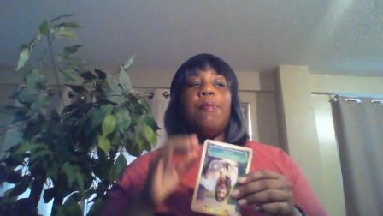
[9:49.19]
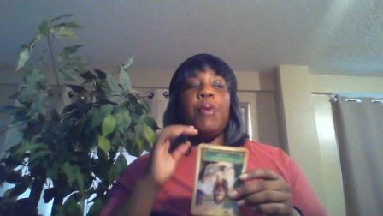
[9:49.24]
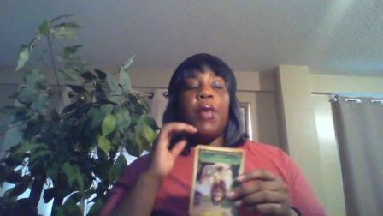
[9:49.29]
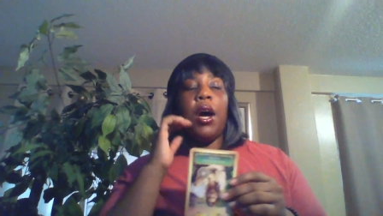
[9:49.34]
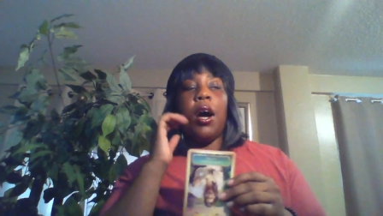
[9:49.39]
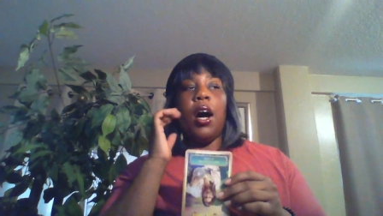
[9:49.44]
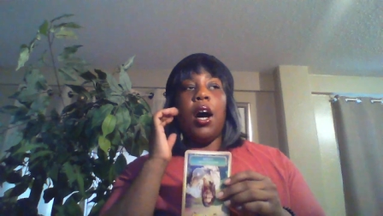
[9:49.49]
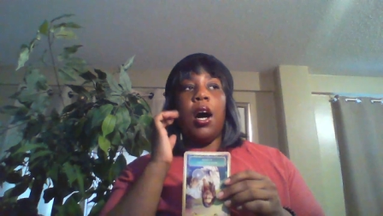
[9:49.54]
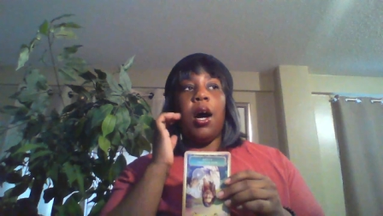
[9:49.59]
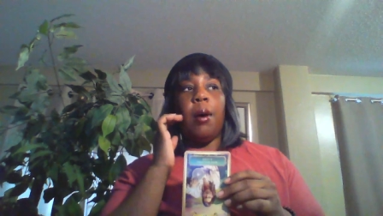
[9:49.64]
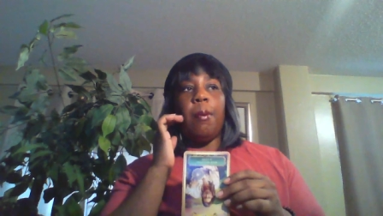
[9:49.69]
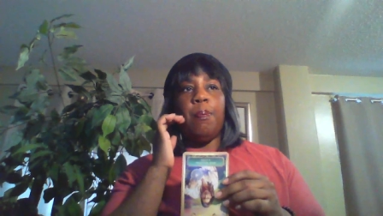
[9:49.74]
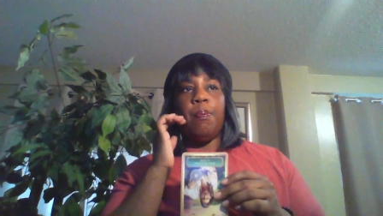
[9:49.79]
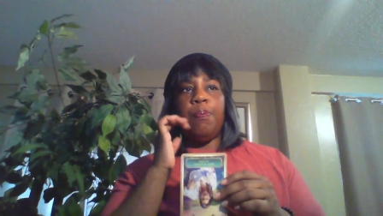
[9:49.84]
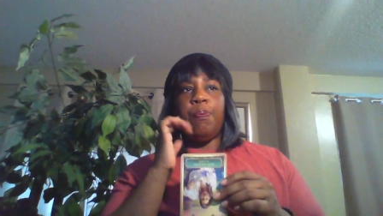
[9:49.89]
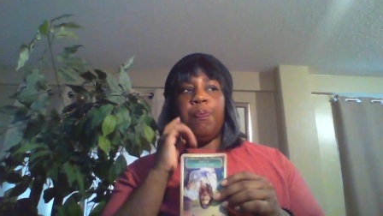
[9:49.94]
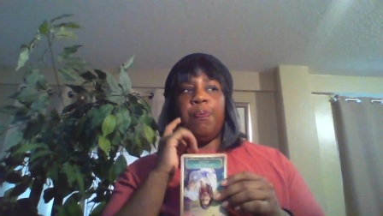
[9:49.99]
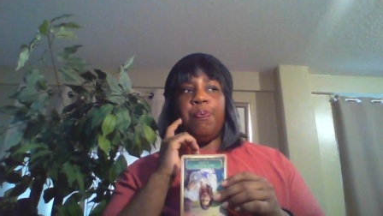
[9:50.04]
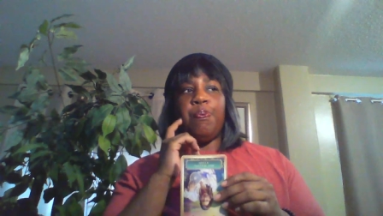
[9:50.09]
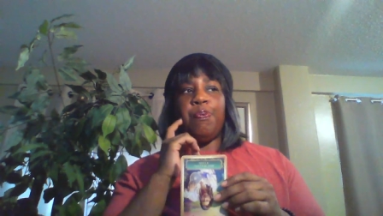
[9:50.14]

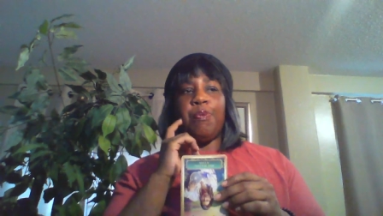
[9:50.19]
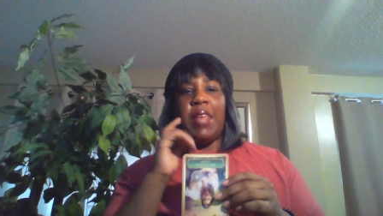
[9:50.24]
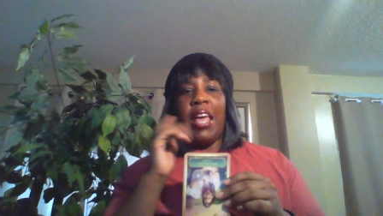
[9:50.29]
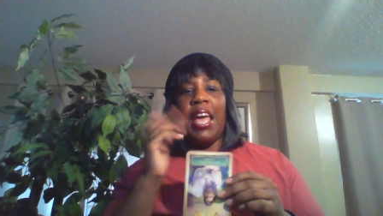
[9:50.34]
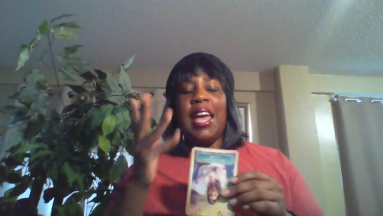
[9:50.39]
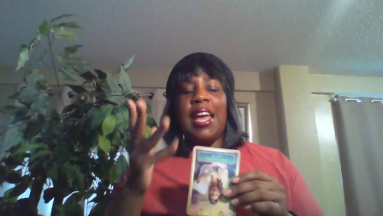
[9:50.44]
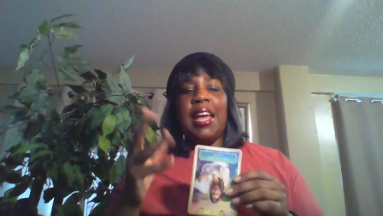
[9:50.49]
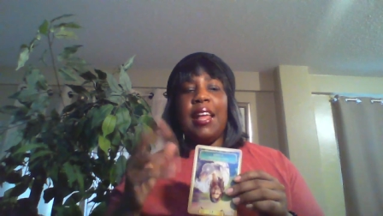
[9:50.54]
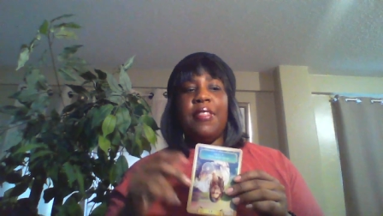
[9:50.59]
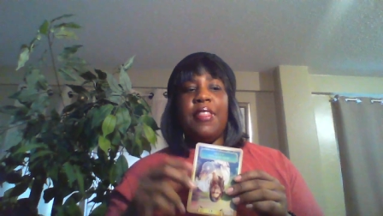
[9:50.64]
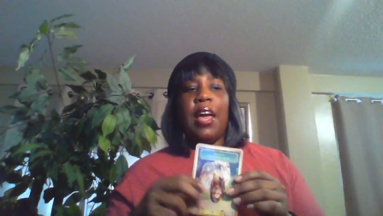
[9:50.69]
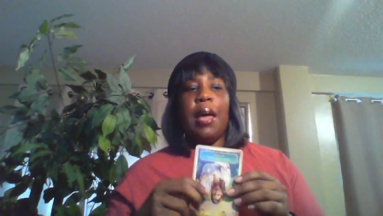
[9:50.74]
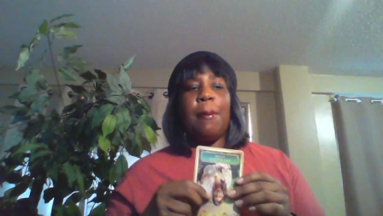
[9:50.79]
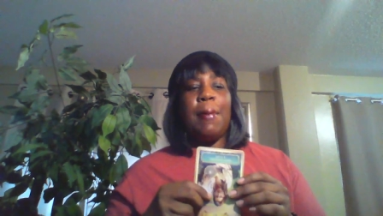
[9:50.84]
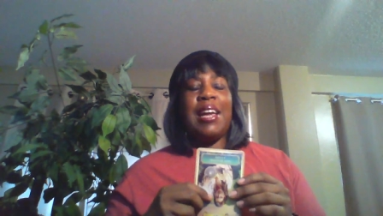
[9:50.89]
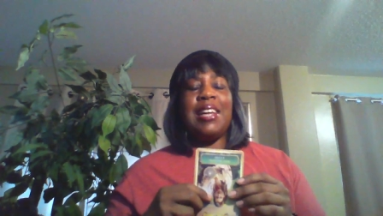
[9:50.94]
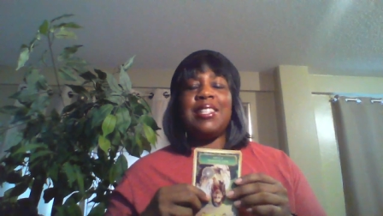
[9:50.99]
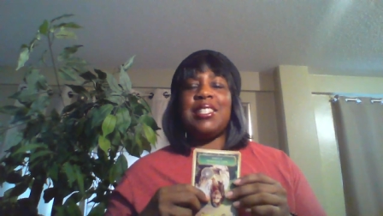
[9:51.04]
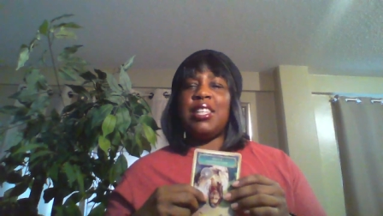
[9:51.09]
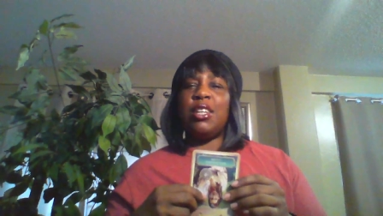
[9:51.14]
Um, And they
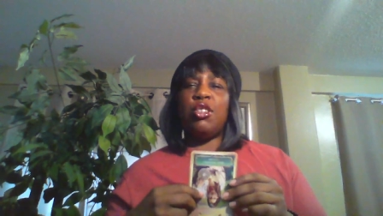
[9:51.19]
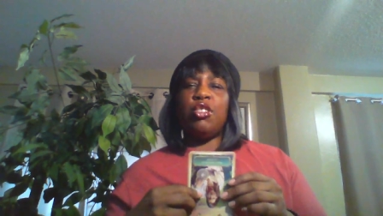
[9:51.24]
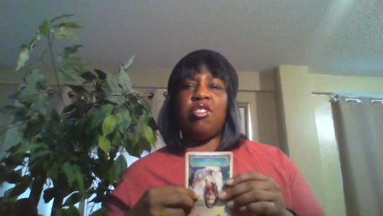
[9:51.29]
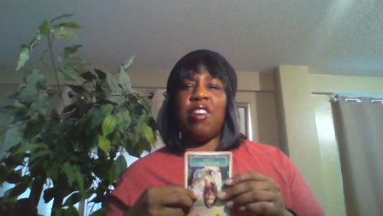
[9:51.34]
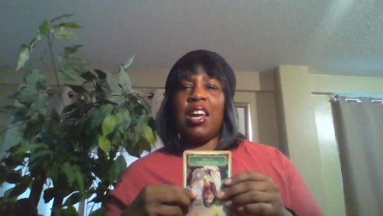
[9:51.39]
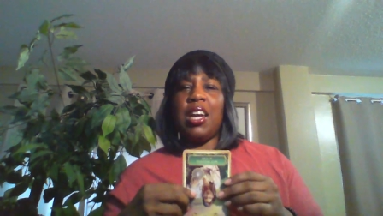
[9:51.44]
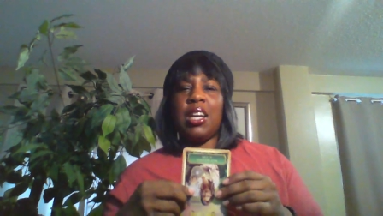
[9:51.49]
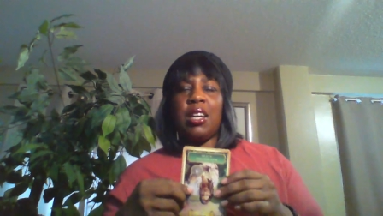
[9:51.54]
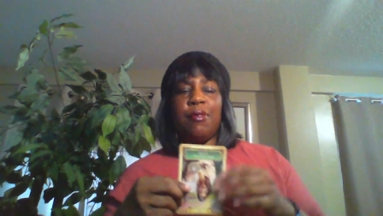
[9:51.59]
may still try to